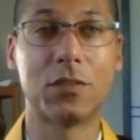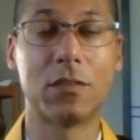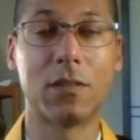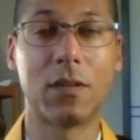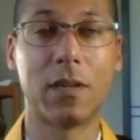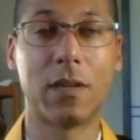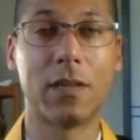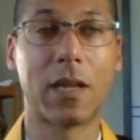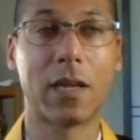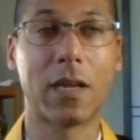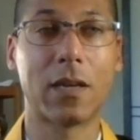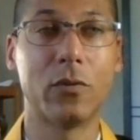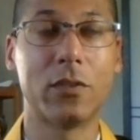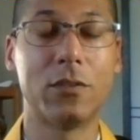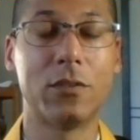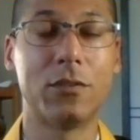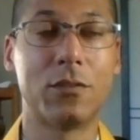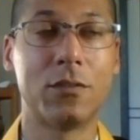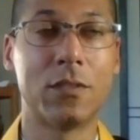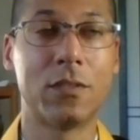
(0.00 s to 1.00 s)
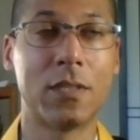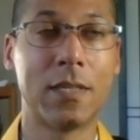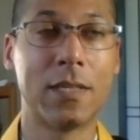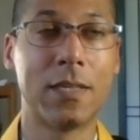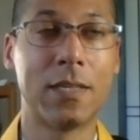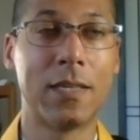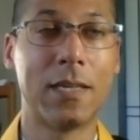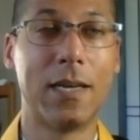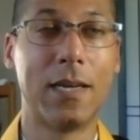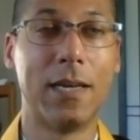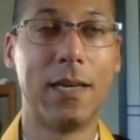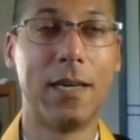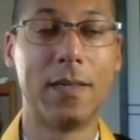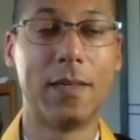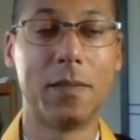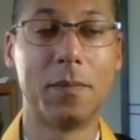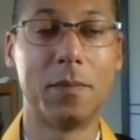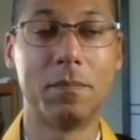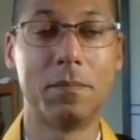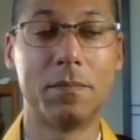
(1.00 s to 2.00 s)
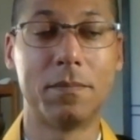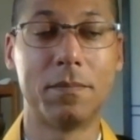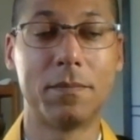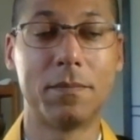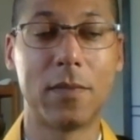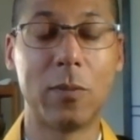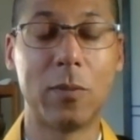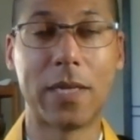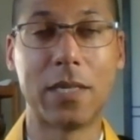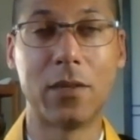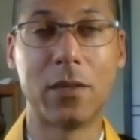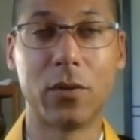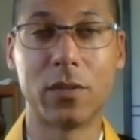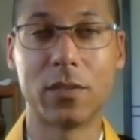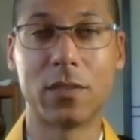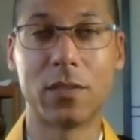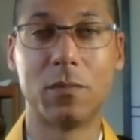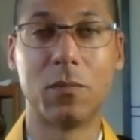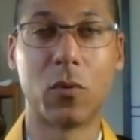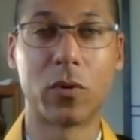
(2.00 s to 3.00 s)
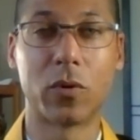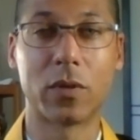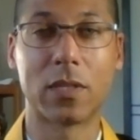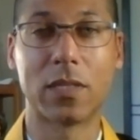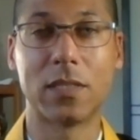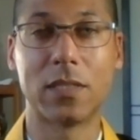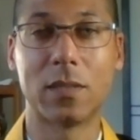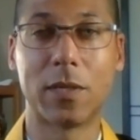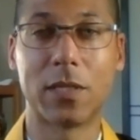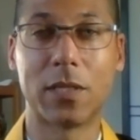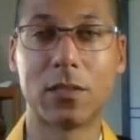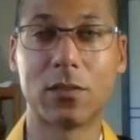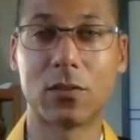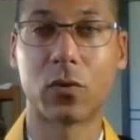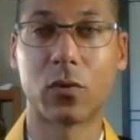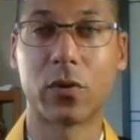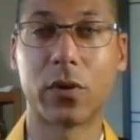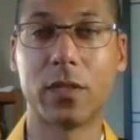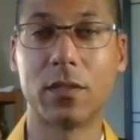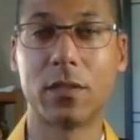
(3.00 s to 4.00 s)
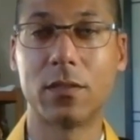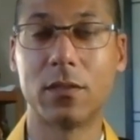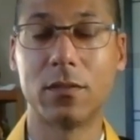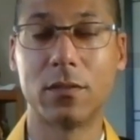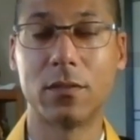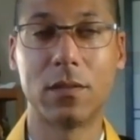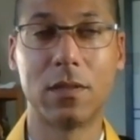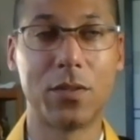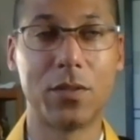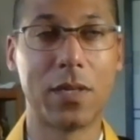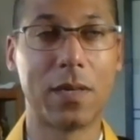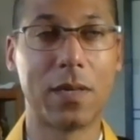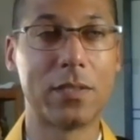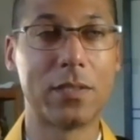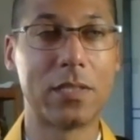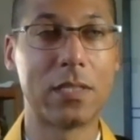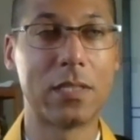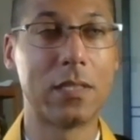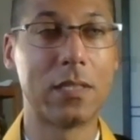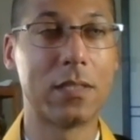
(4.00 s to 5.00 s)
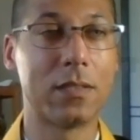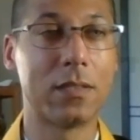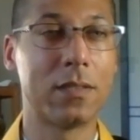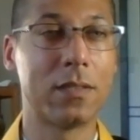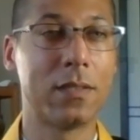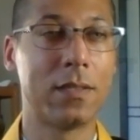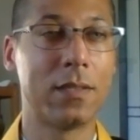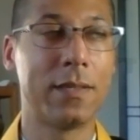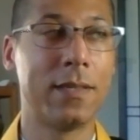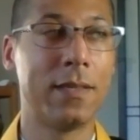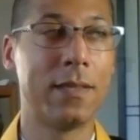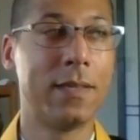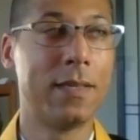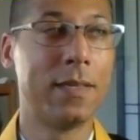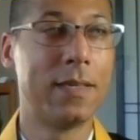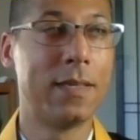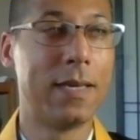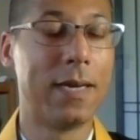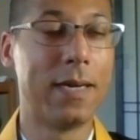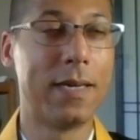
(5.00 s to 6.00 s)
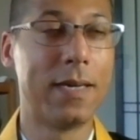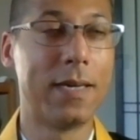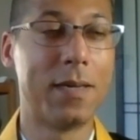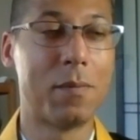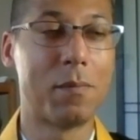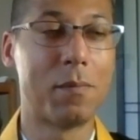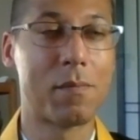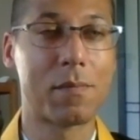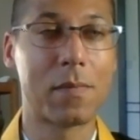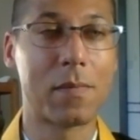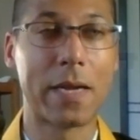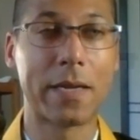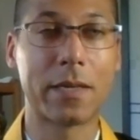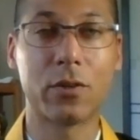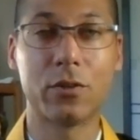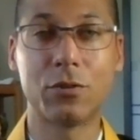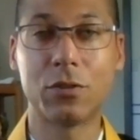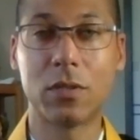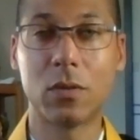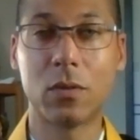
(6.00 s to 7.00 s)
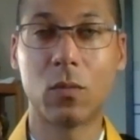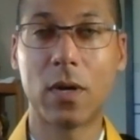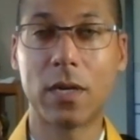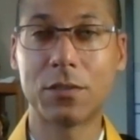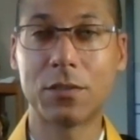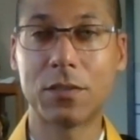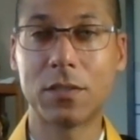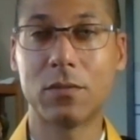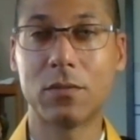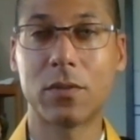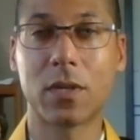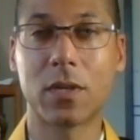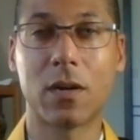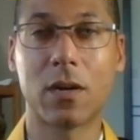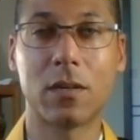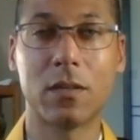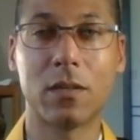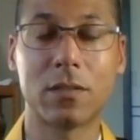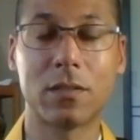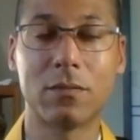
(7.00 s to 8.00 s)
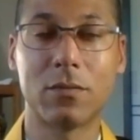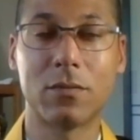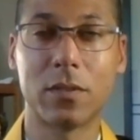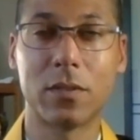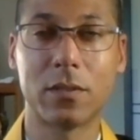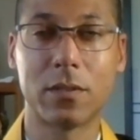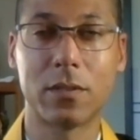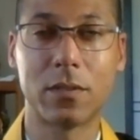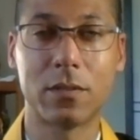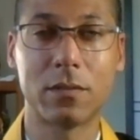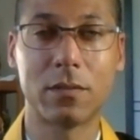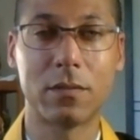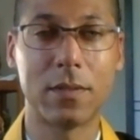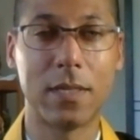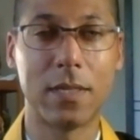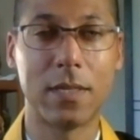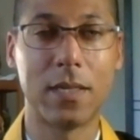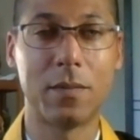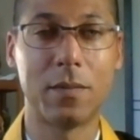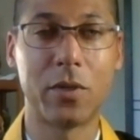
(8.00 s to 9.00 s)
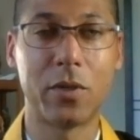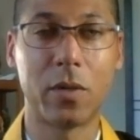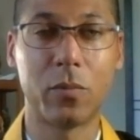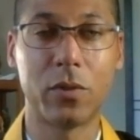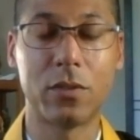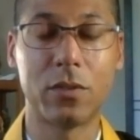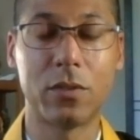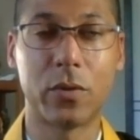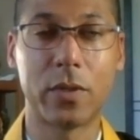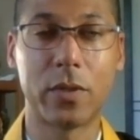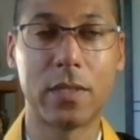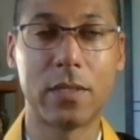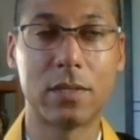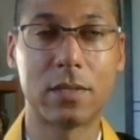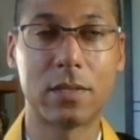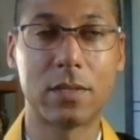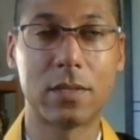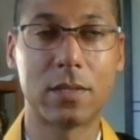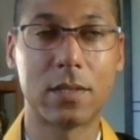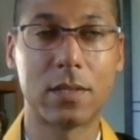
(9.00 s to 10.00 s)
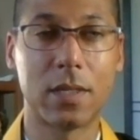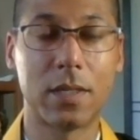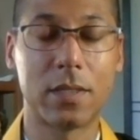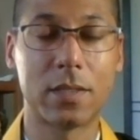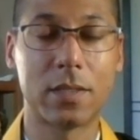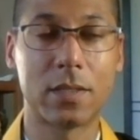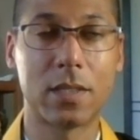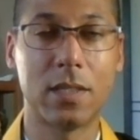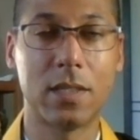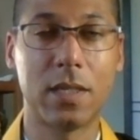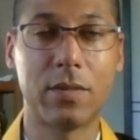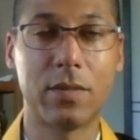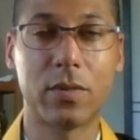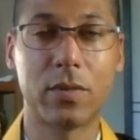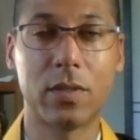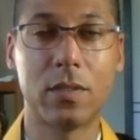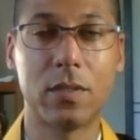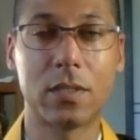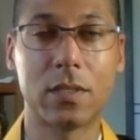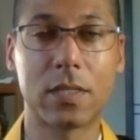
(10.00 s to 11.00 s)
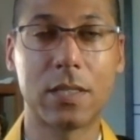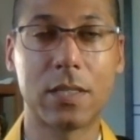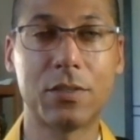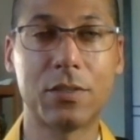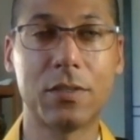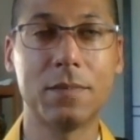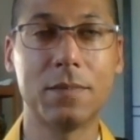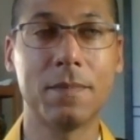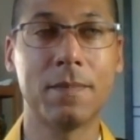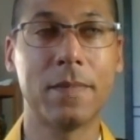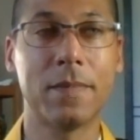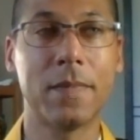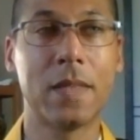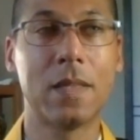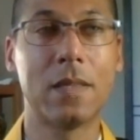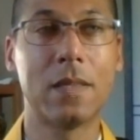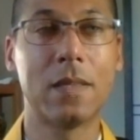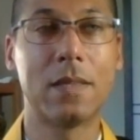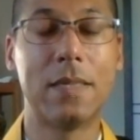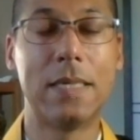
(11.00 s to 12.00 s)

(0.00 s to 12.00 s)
change in language, you might notice some more things about the story too, if you haven't seen it. I encourage you to watch it regardless of whether you're able to join us on Sunday for the discussion.